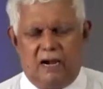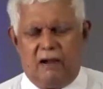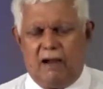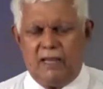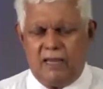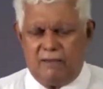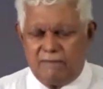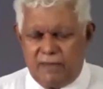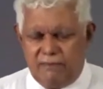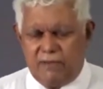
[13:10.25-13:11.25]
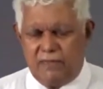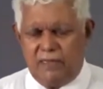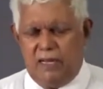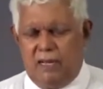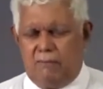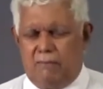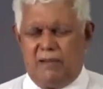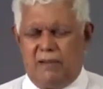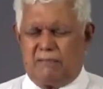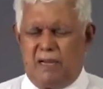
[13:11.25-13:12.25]
I have given
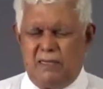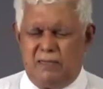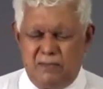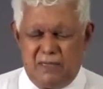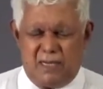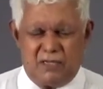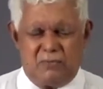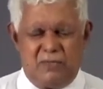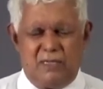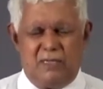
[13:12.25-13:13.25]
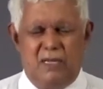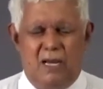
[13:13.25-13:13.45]
my right to judgment,